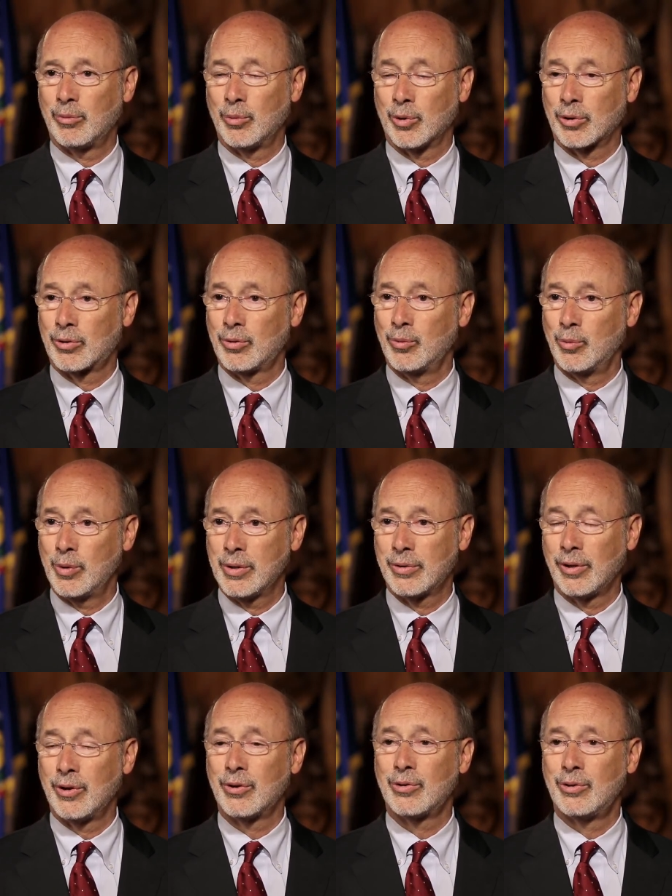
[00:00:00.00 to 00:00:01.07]
worked
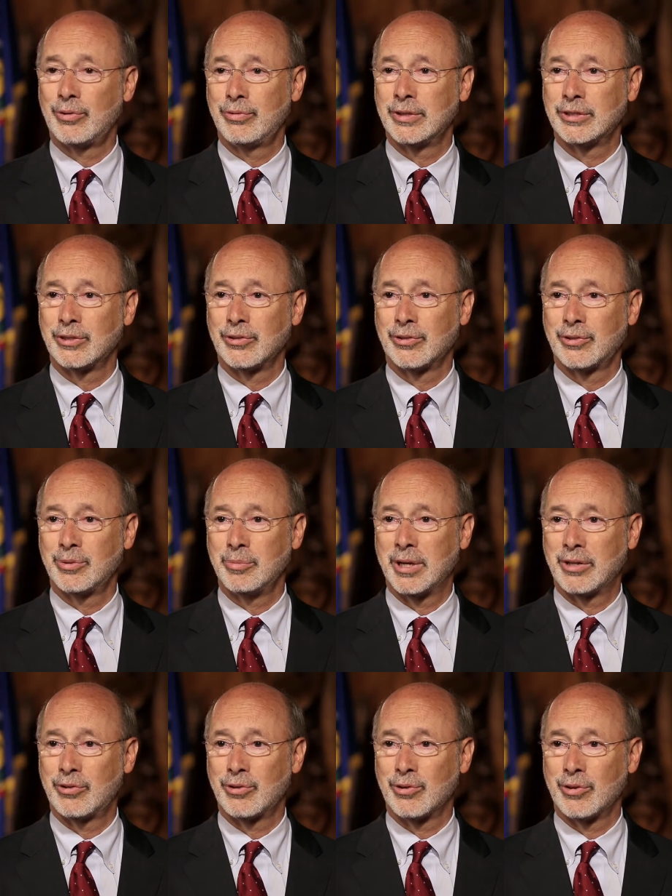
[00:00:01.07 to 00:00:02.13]
with local officials to
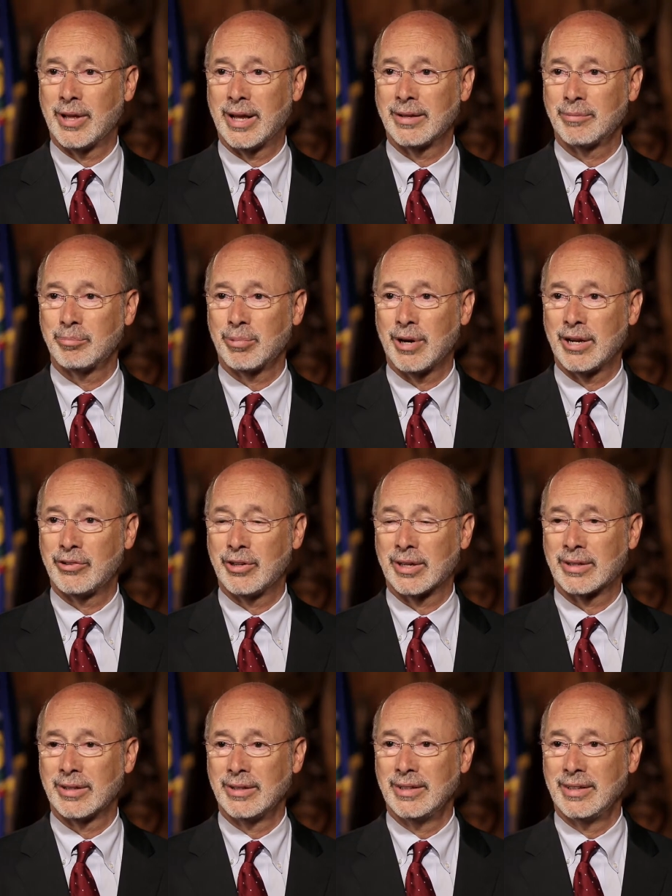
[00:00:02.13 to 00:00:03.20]
make sure that
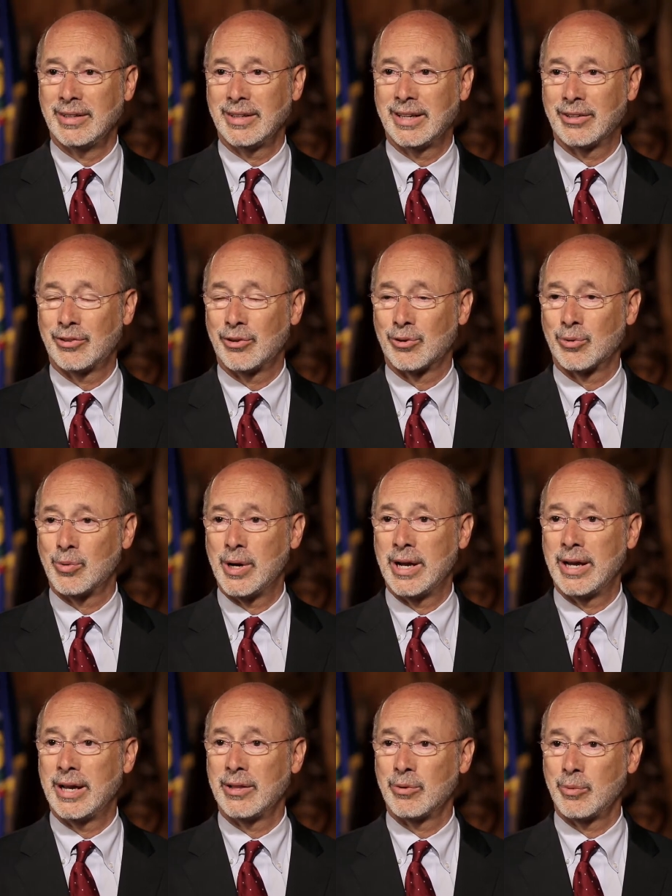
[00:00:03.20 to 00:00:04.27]
project gets
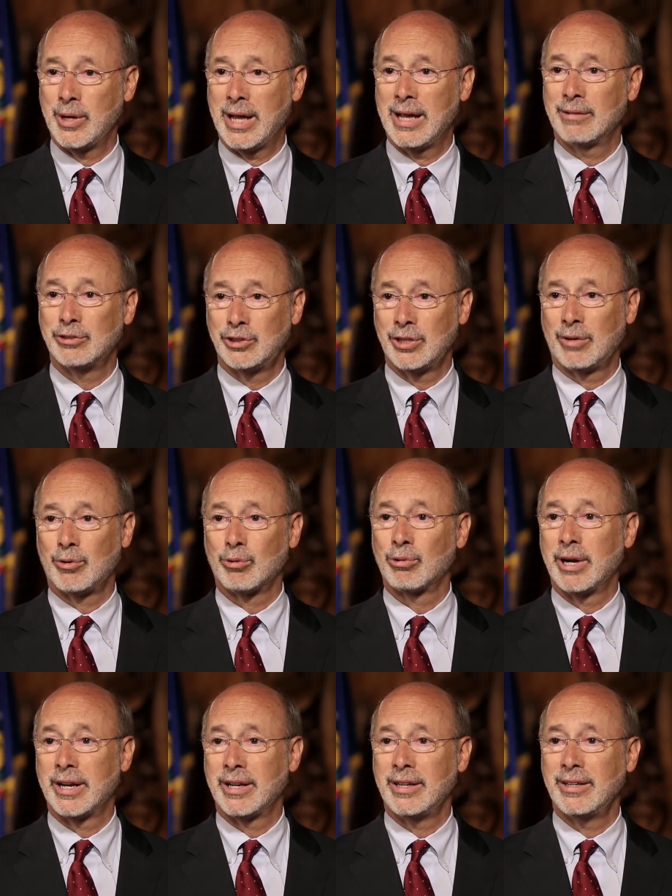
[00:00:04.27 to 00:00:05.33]
underway and that we have
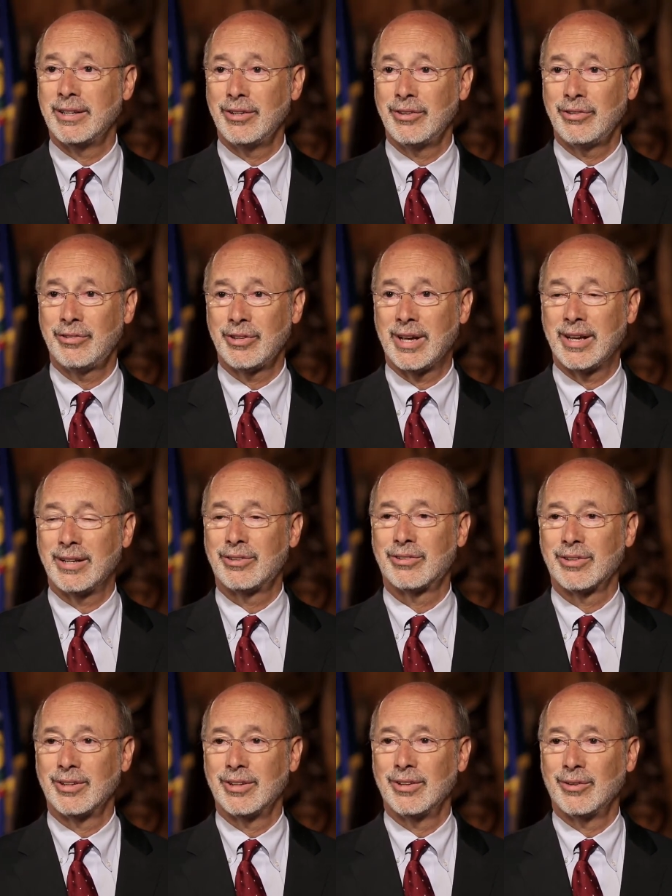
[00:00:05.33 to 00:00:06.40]
shovel-ready
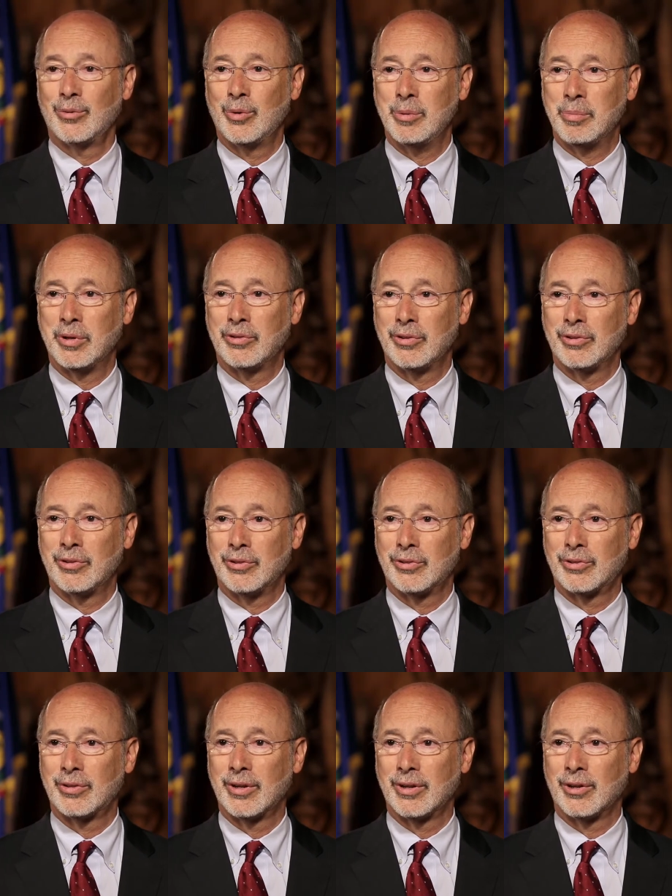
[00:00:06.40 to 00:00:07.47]
sites when
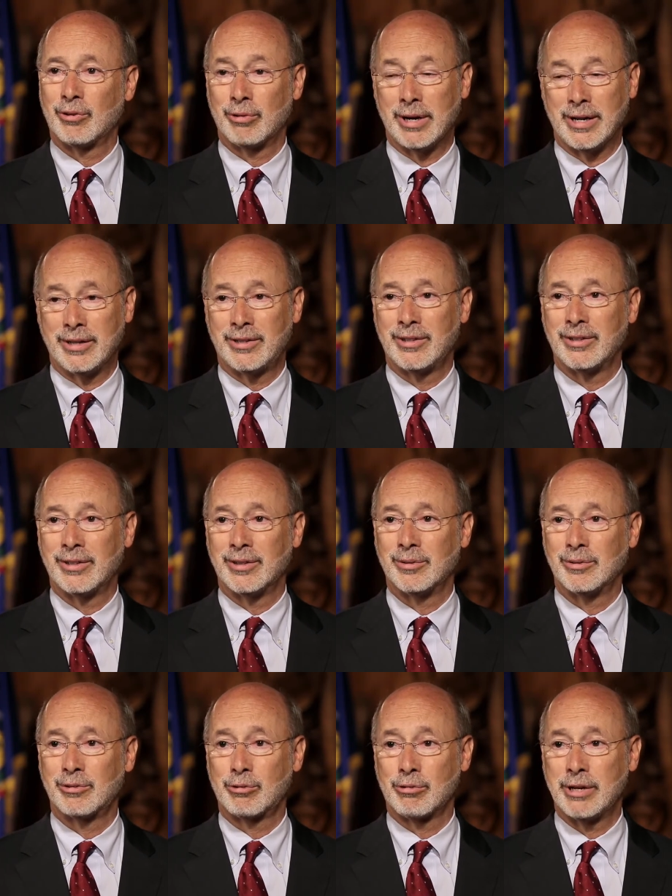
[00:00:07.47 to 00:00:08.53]
businesses are ready to
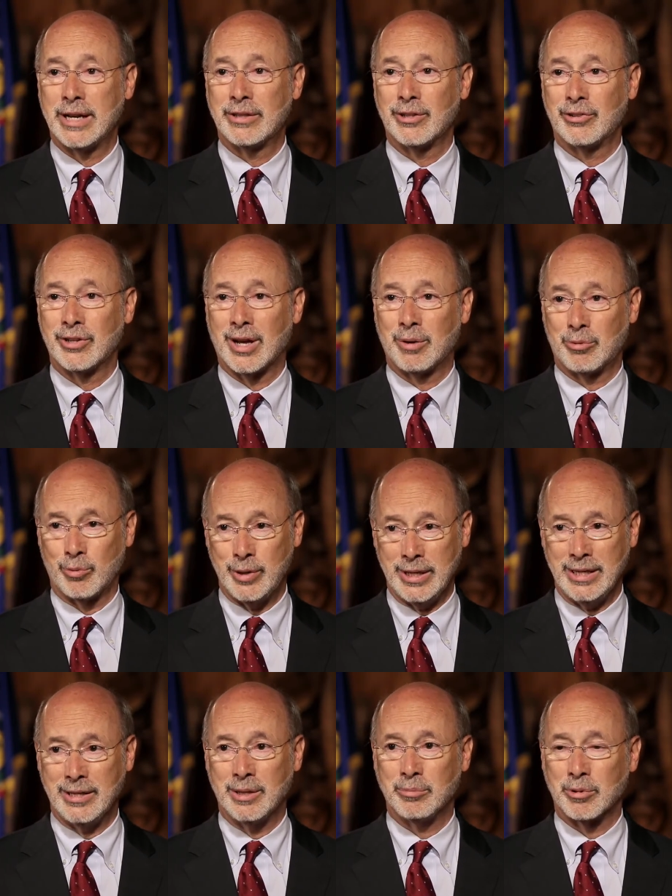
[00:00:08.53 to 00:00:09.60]
create the jobs we
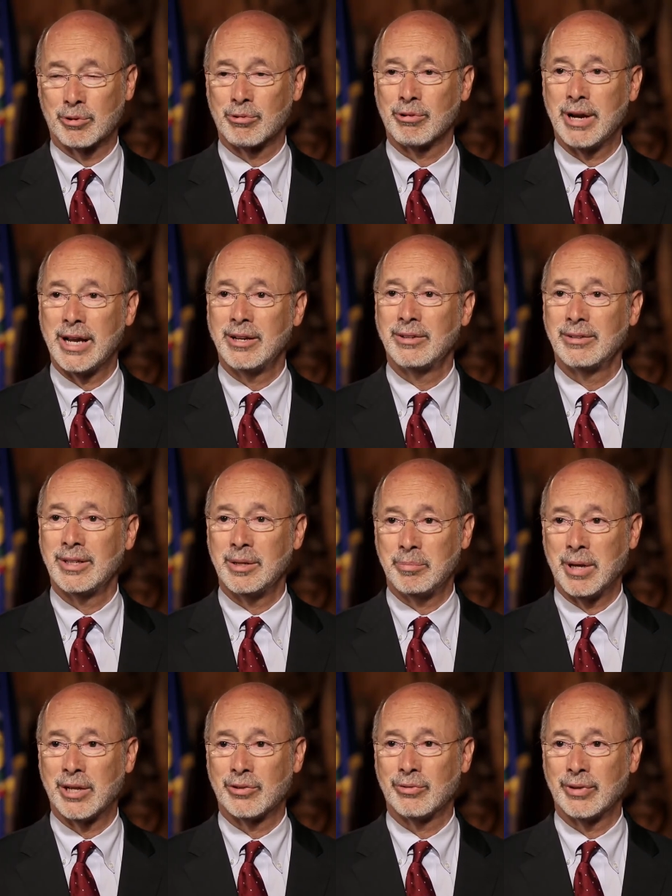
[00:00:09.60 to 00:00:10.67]
need them to create in
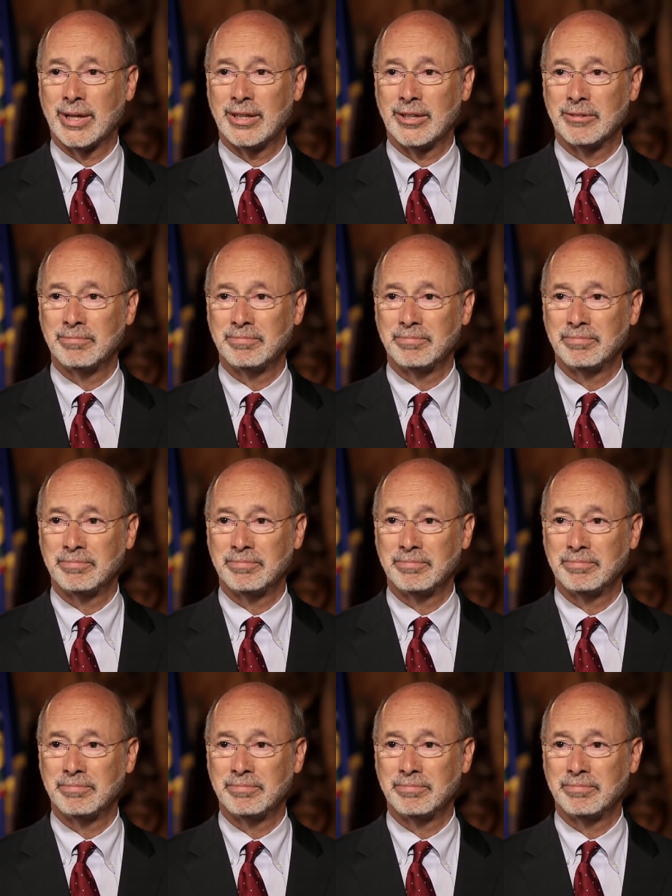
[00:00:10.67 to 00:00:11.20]
Pennsylvania.